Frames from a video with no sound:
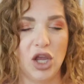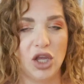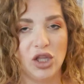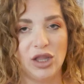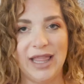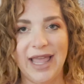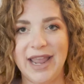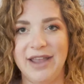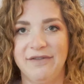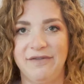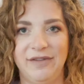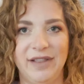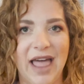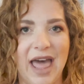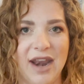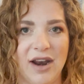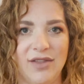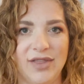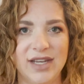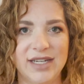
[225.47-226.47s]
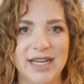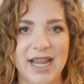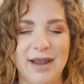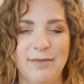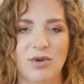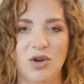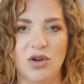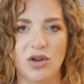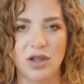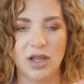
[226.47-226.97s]
Lay it flat on the
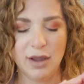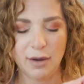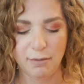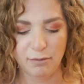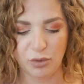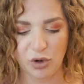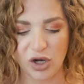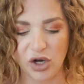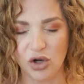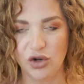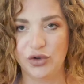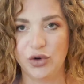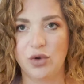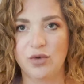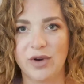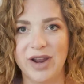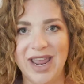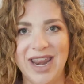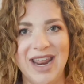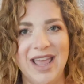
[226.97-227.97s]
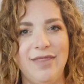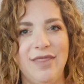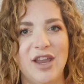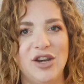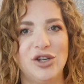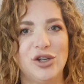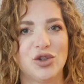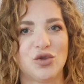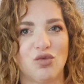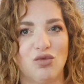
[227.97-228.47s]
table, put your jewelry in, and then
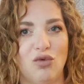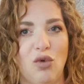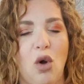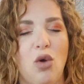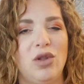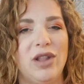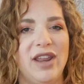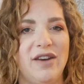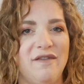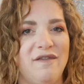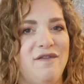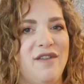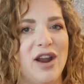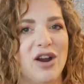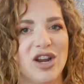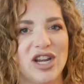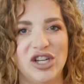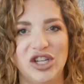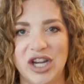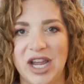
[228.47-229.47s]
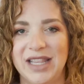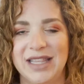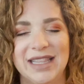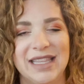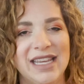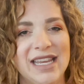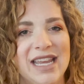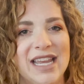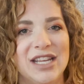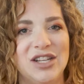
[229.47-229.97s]
just roll it very
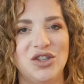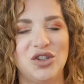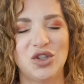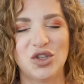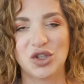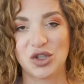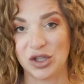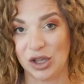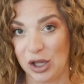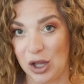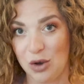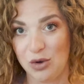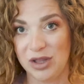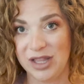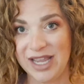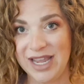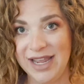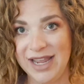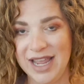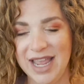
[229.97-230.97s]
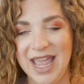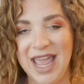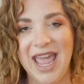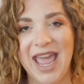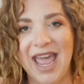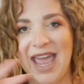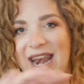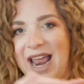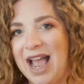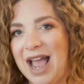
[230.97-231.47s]
gently and slowly.
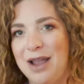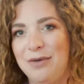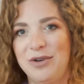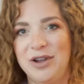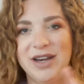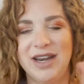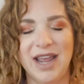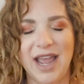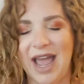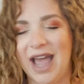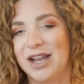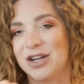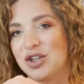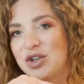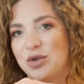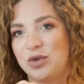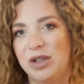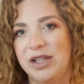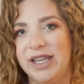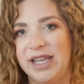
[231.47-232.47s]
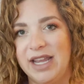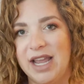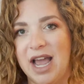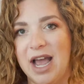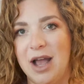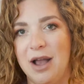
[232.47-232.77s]
And I would actually